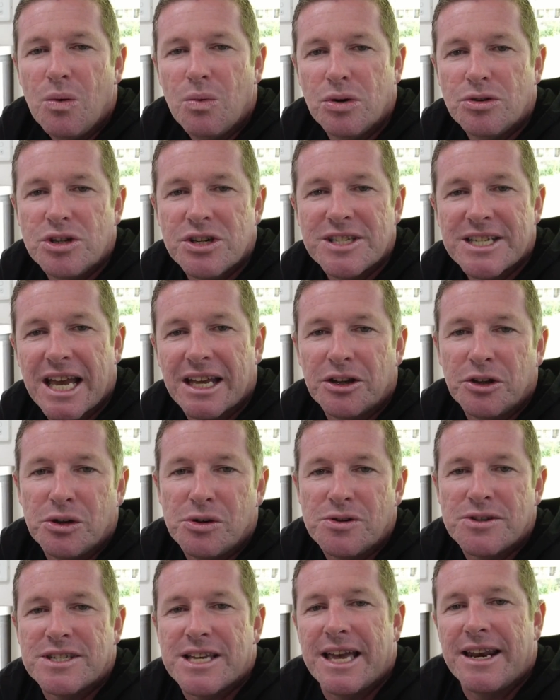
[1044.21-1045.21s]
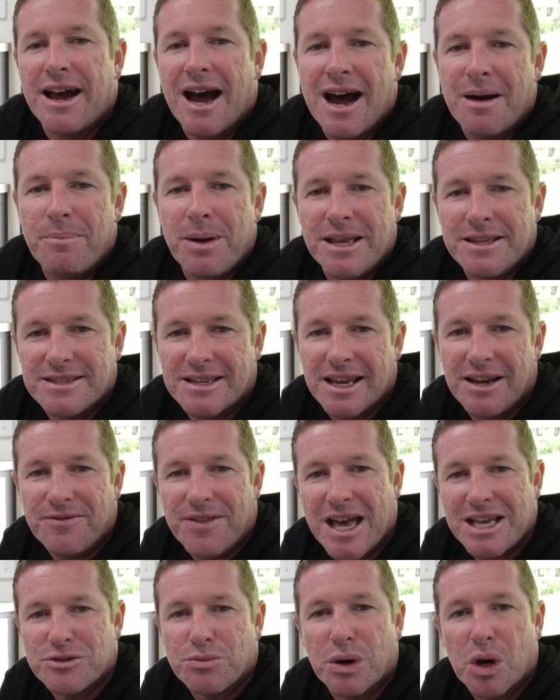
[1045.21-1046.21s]
We'll just get it all set up and see if
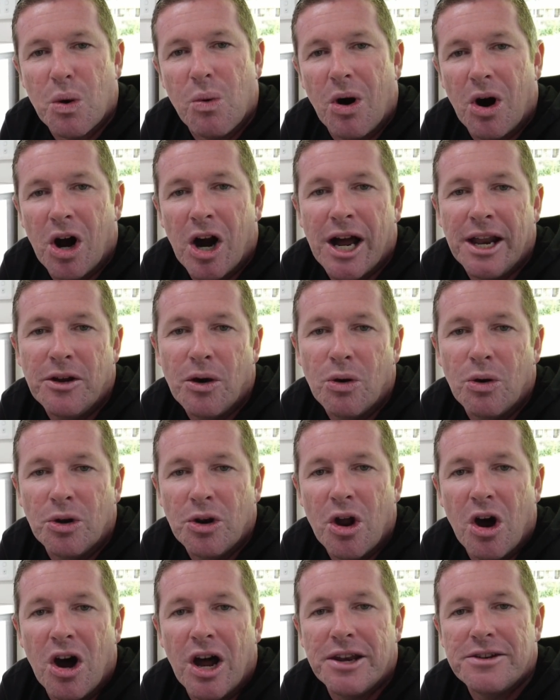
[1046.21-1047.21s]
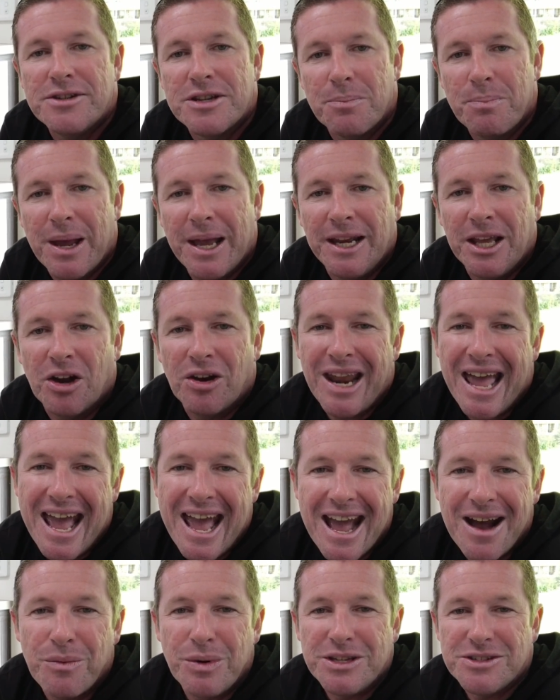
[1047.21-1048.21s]
that's required or not, depending on
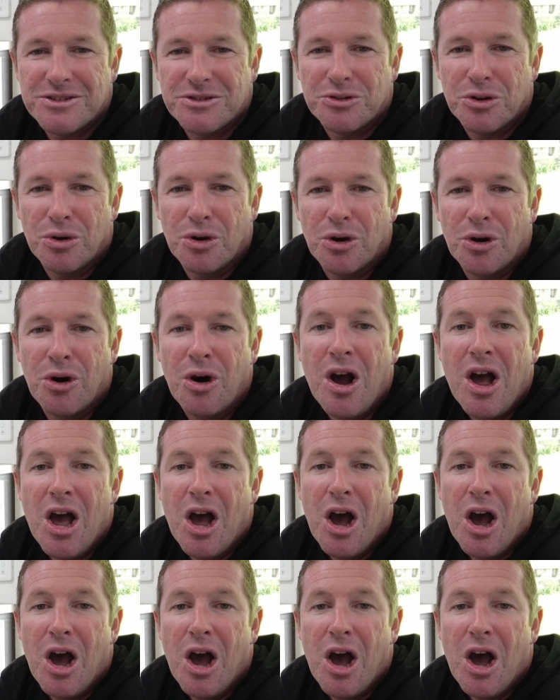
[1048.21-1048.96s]
how we store